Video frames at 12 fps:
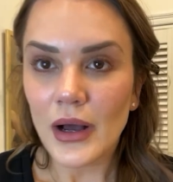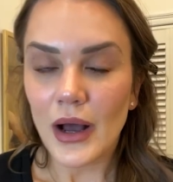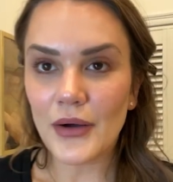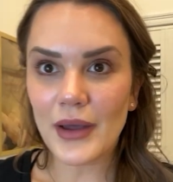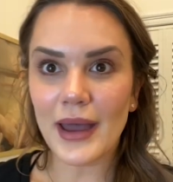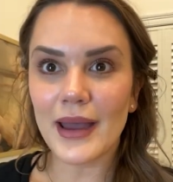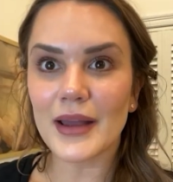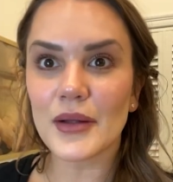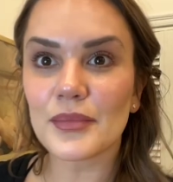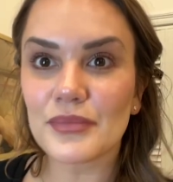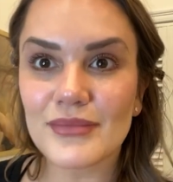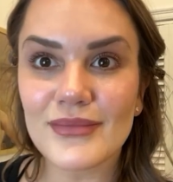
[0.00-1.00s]
Okay,
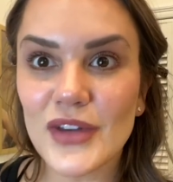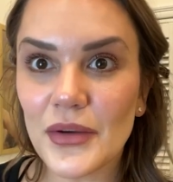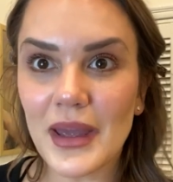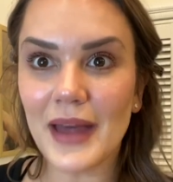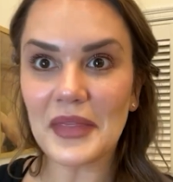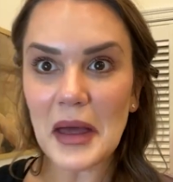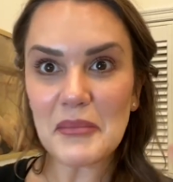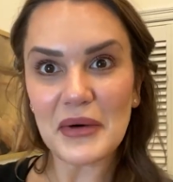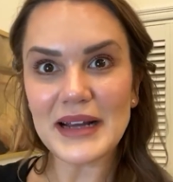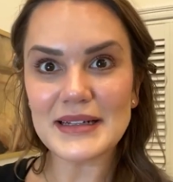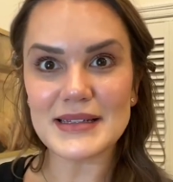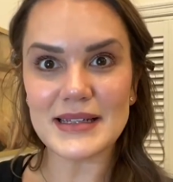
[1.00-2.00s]
so yeah, that
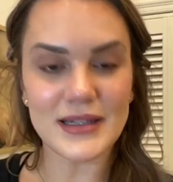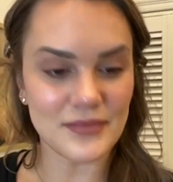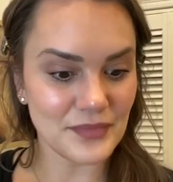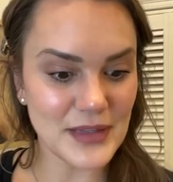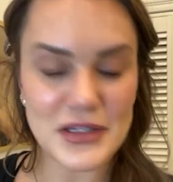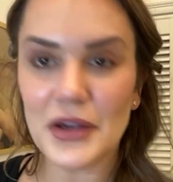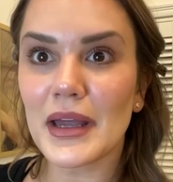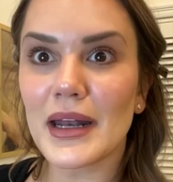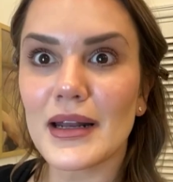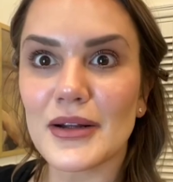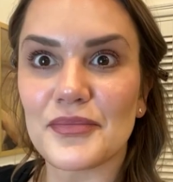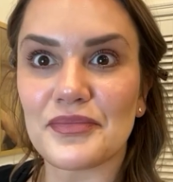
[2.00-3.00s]
brightens it. That's all you gotta
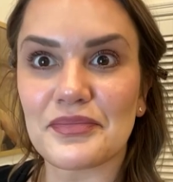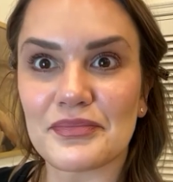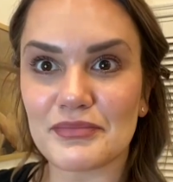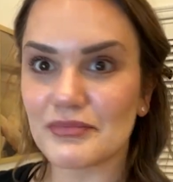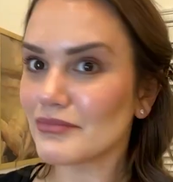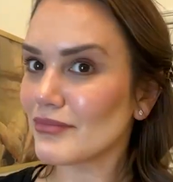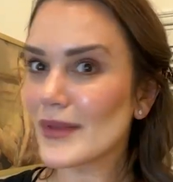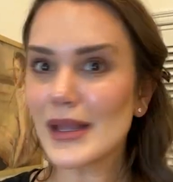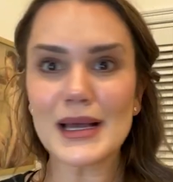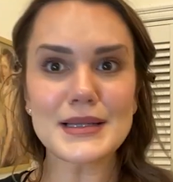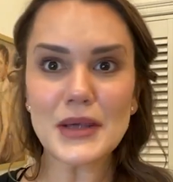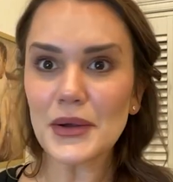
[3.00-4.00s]
do.
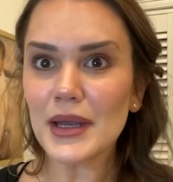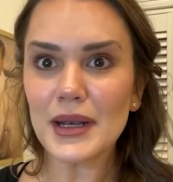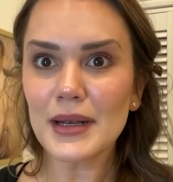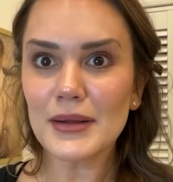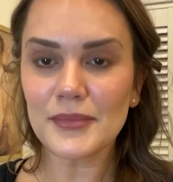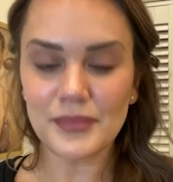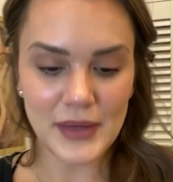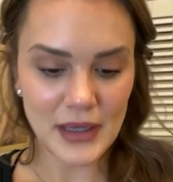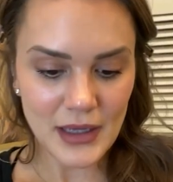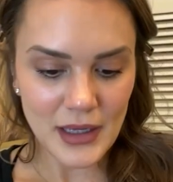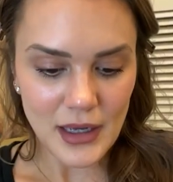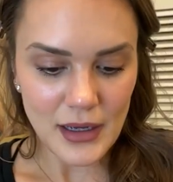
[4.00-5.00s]
That's all you gotta do.
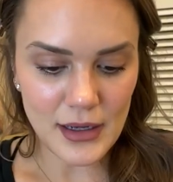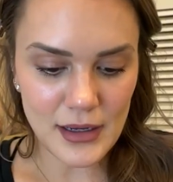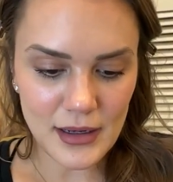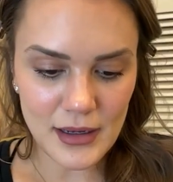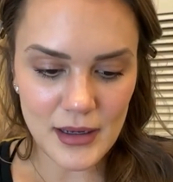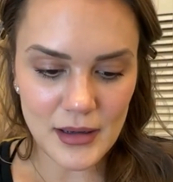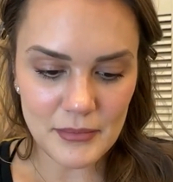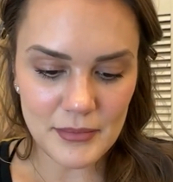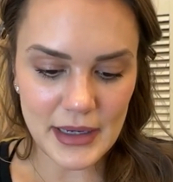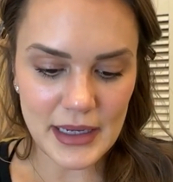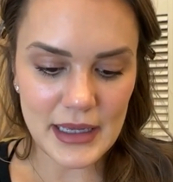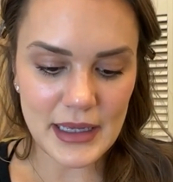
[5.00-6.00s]

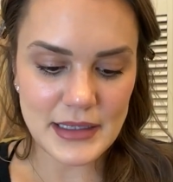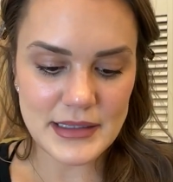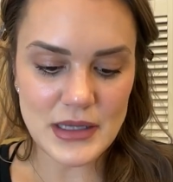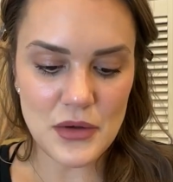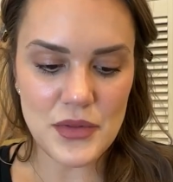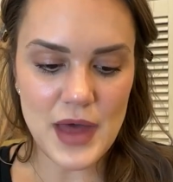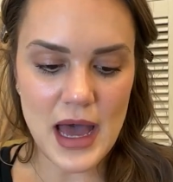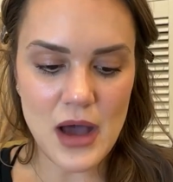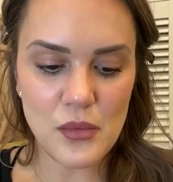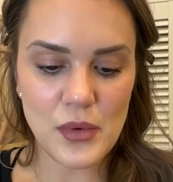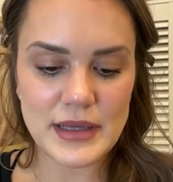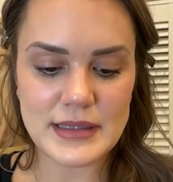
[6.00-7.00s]
And so
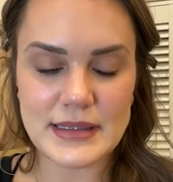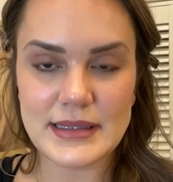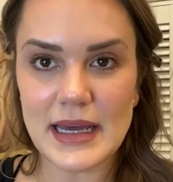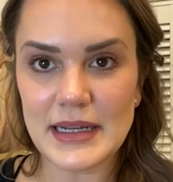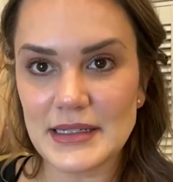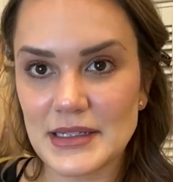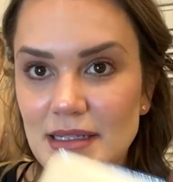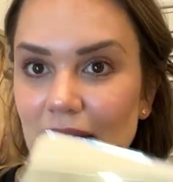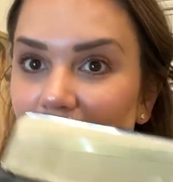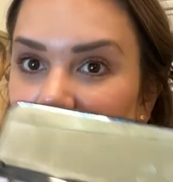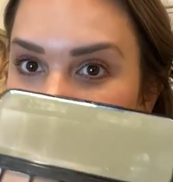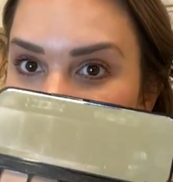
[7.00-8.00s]

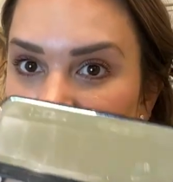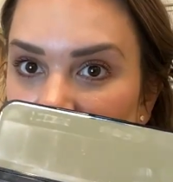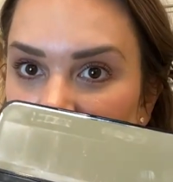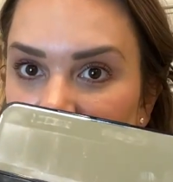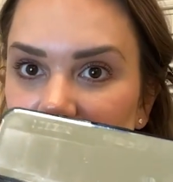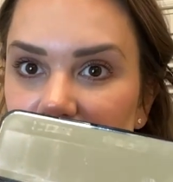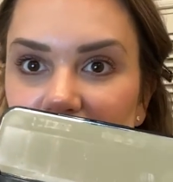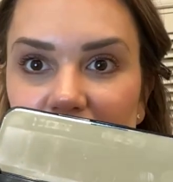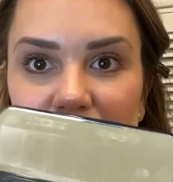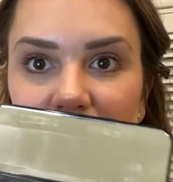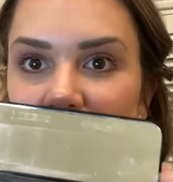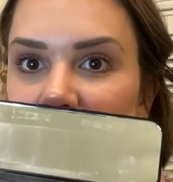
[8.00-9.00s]
that is not linked
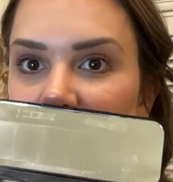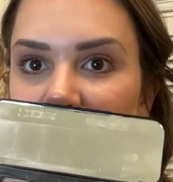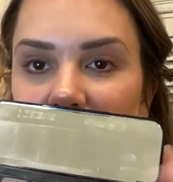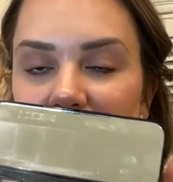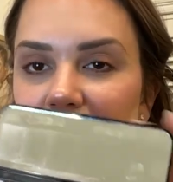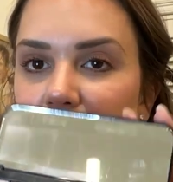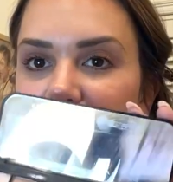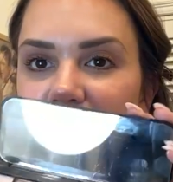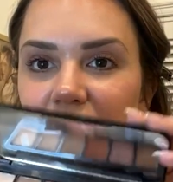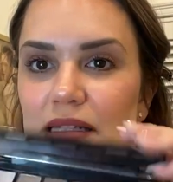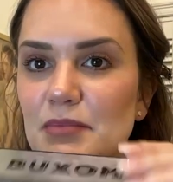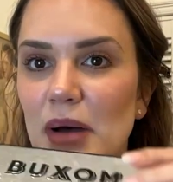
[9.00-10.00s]
here.
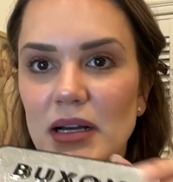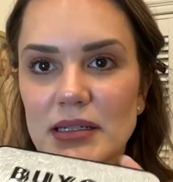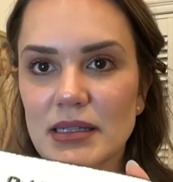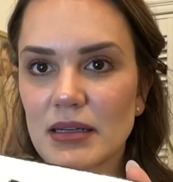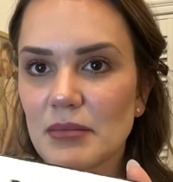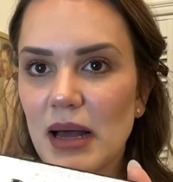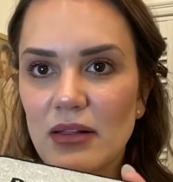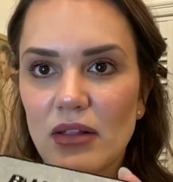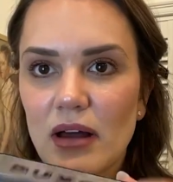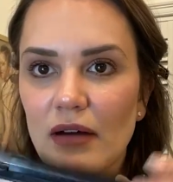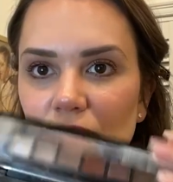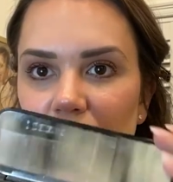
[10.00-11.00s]
This is Buxom. I
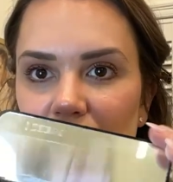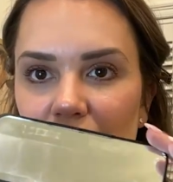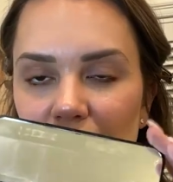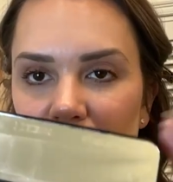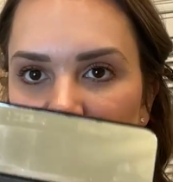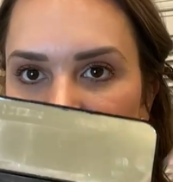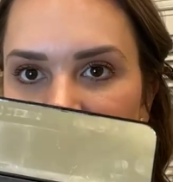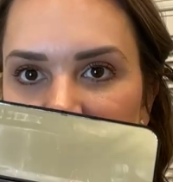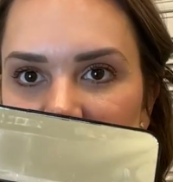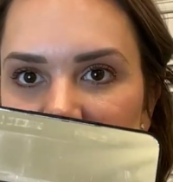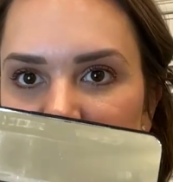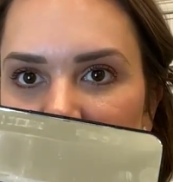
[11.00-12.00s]
love their little
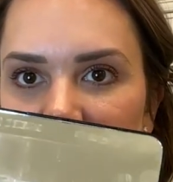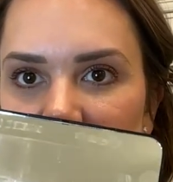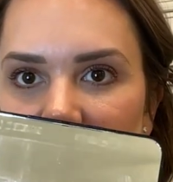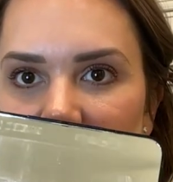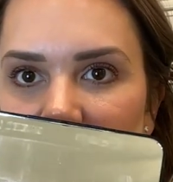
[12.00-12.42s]
kits, but